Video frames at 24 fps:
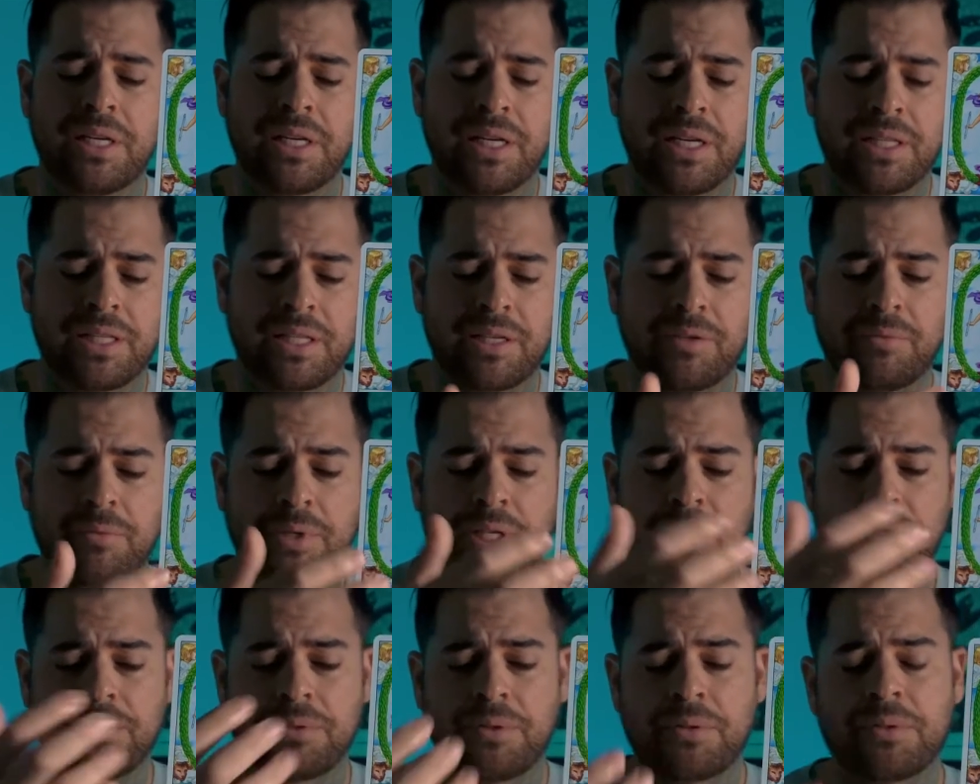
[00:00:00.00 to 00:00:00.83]
And then when
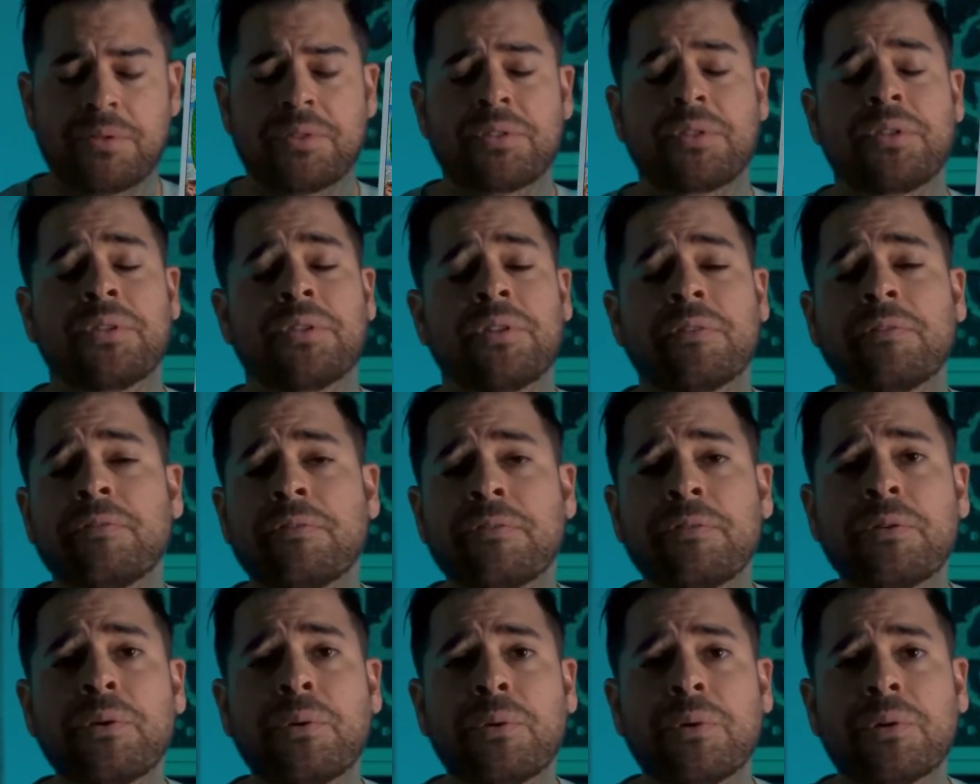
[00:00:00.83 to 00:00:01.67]
it turns to the
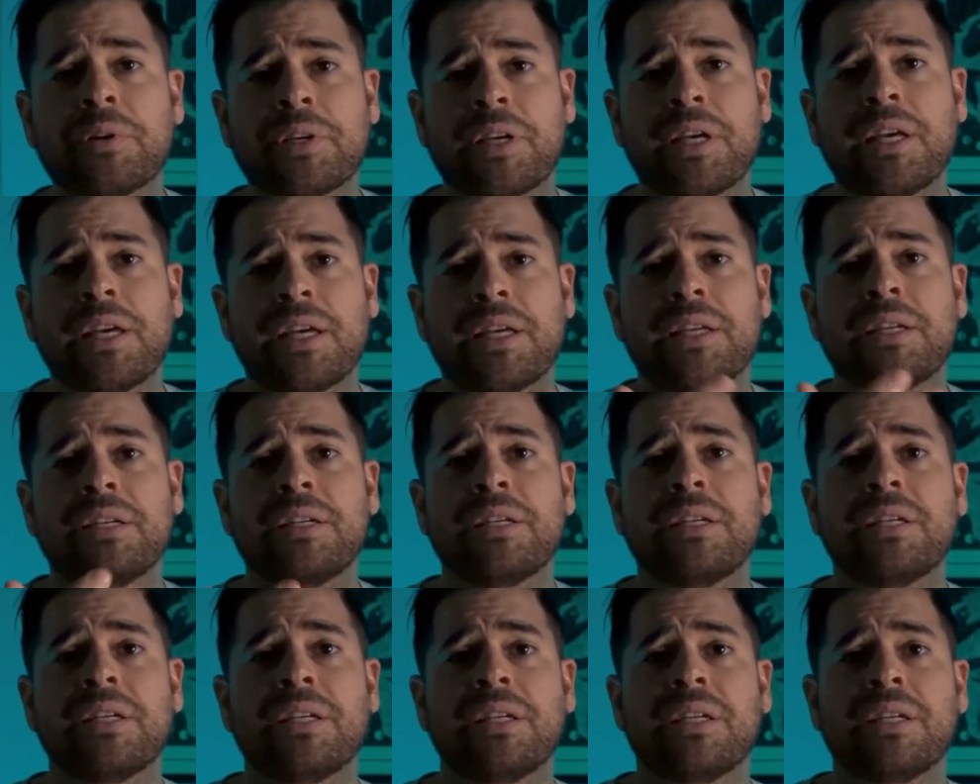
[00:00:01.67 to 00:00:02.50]
Fool again,
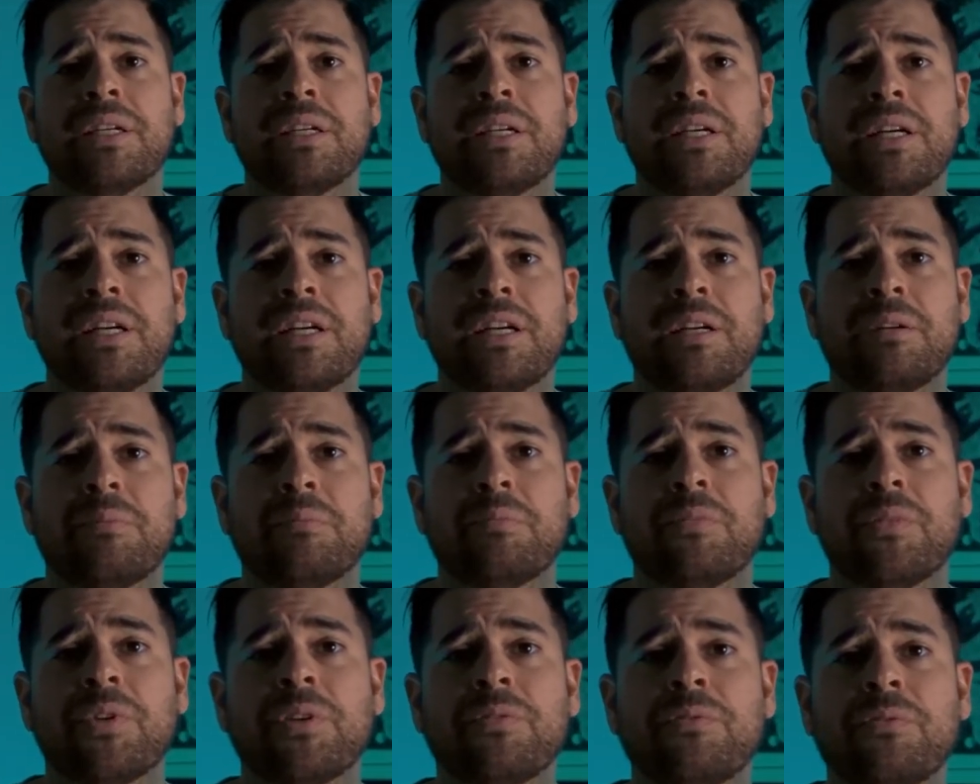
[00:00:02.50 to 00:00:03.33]

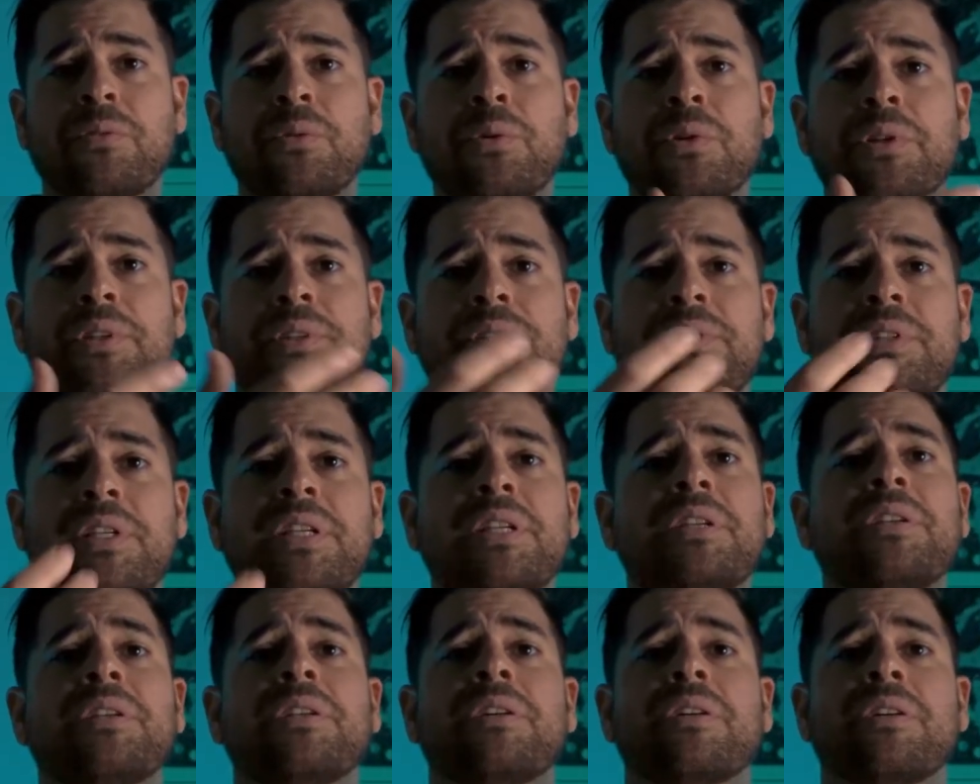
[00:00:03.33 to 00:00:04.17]
the Fool is the
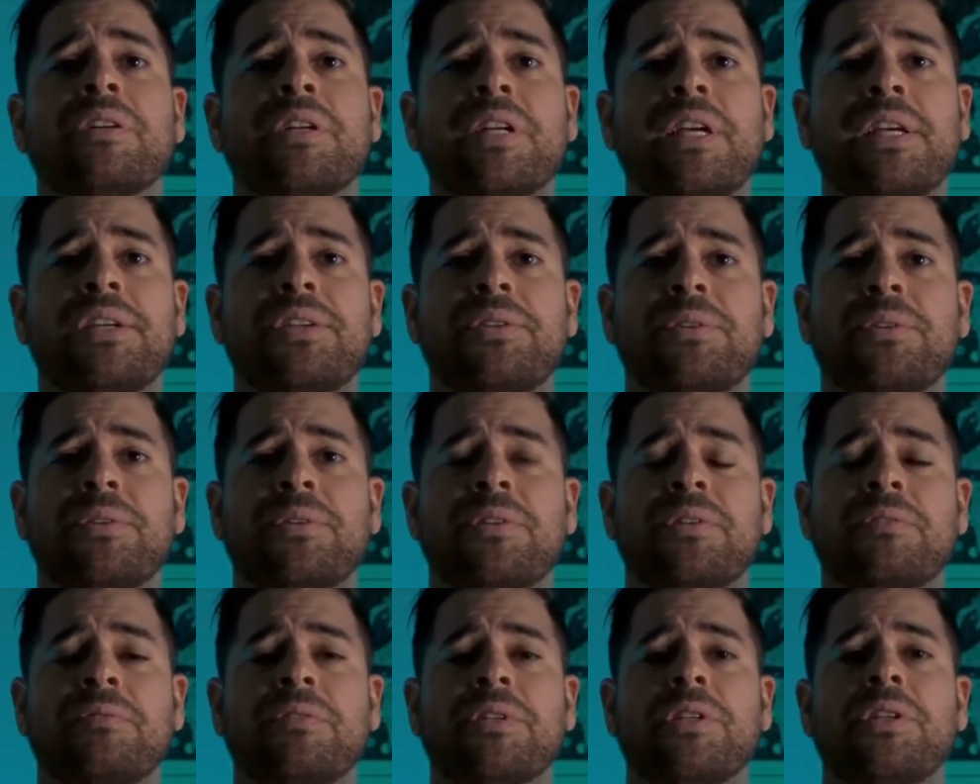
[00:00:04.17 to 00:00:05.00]
incarnation
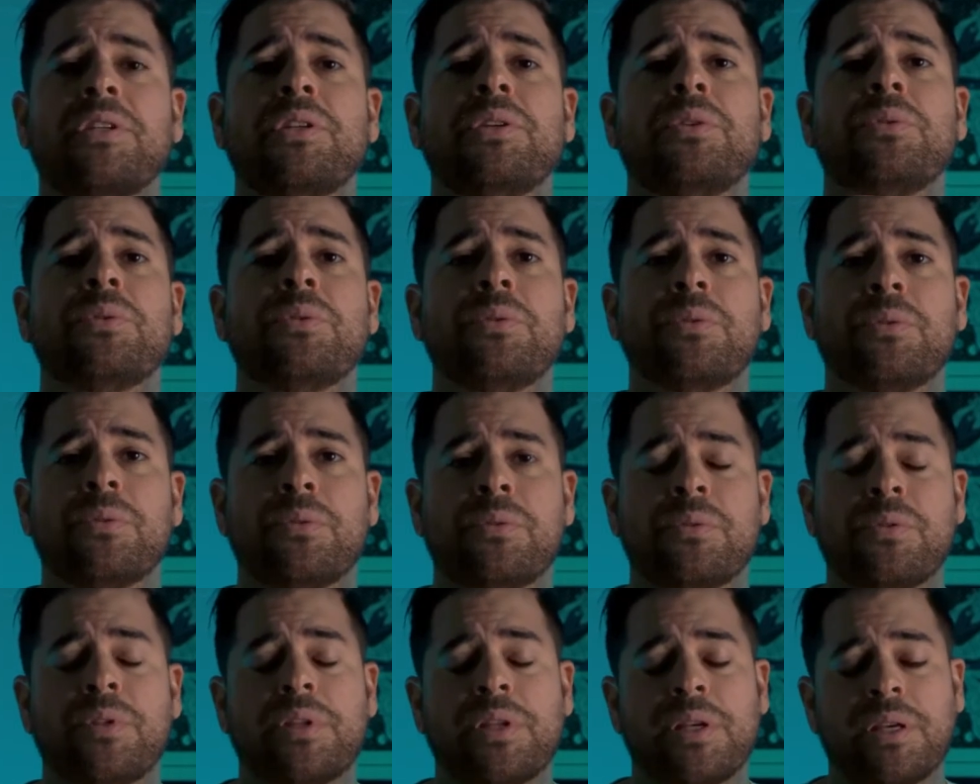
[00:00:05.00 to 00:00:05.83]
of a new
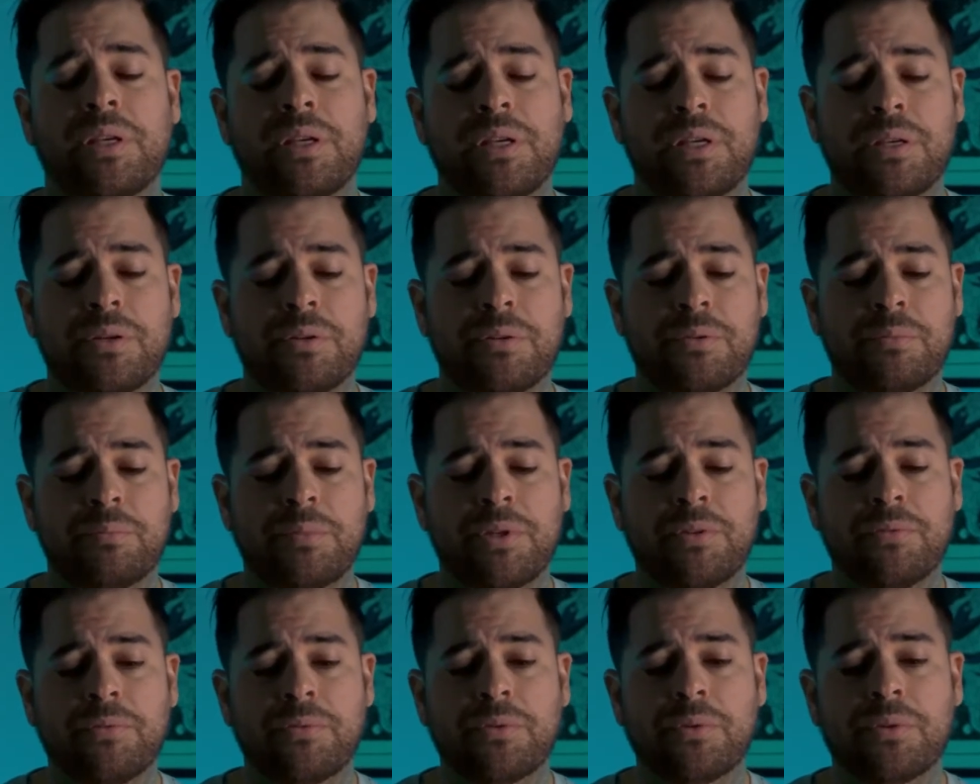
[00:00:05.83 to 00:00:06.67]
thing, you know,
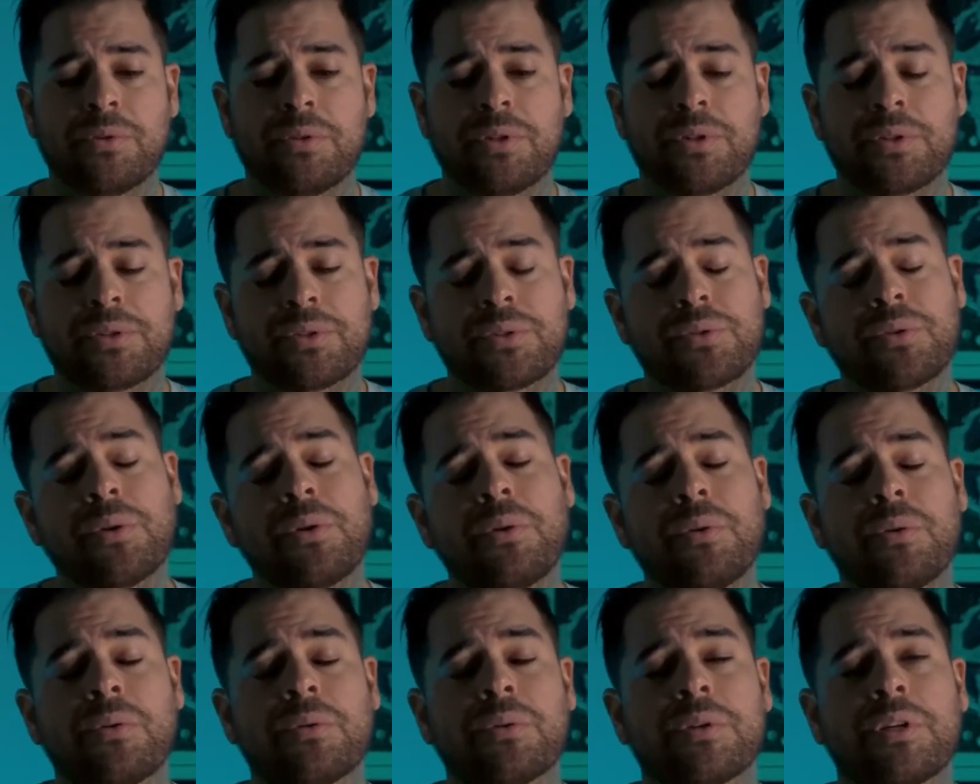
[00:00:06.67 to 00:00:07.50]
before the
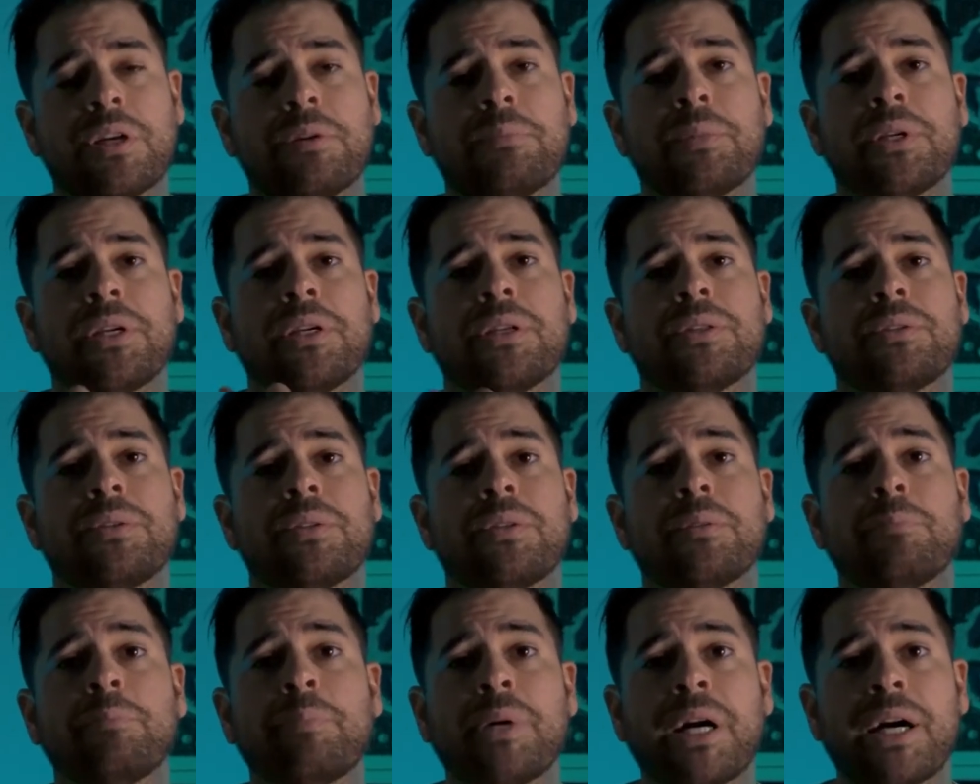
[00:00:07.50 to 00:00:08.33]
soul coming into
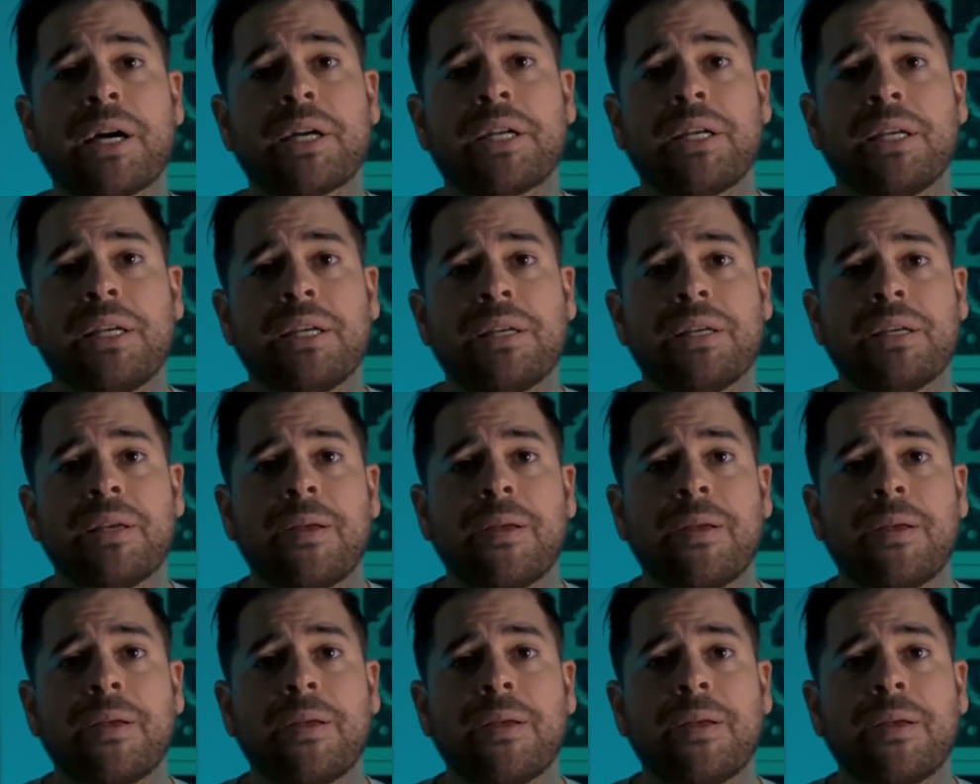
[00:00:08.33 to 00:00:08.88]
the body.